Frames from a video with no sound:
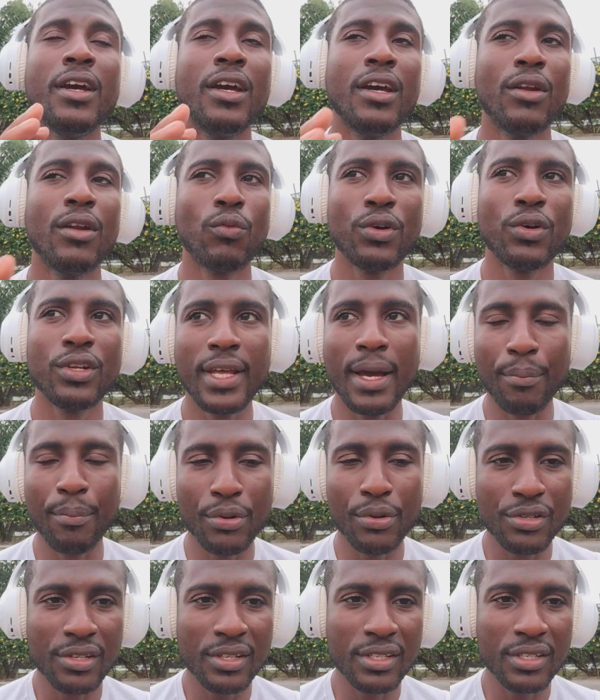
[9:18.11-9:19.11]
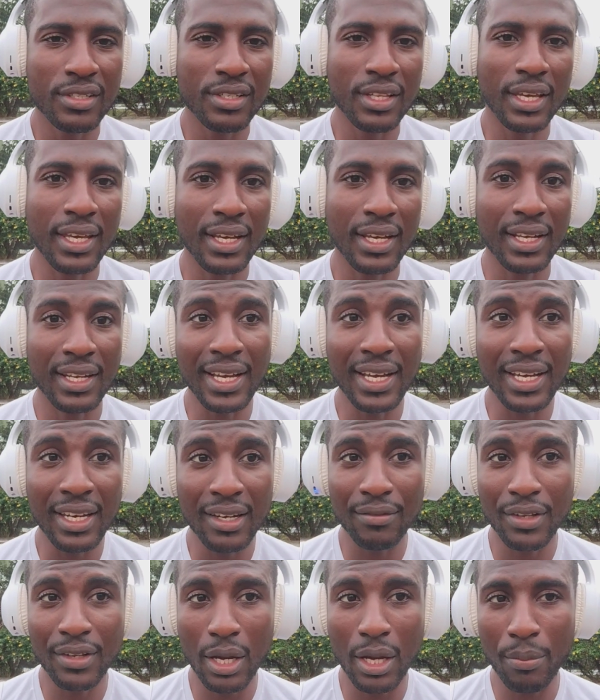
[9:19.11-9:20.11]
And when that person is thinking
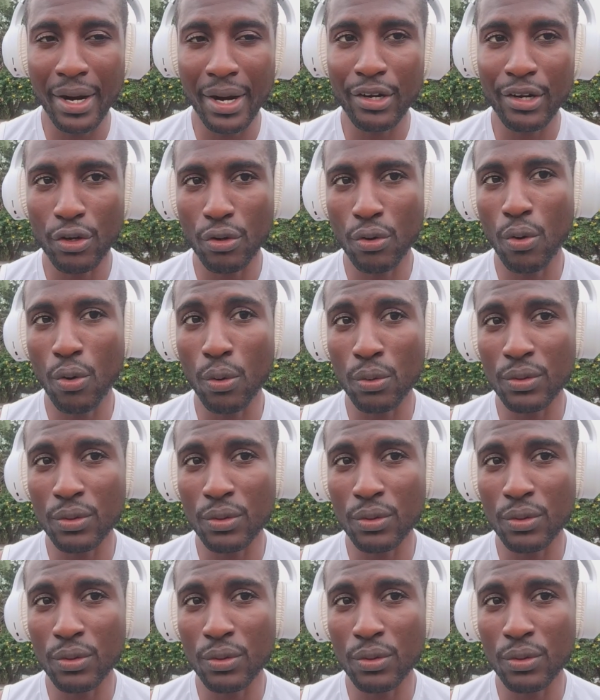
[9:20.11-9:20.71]
negatively about your goal,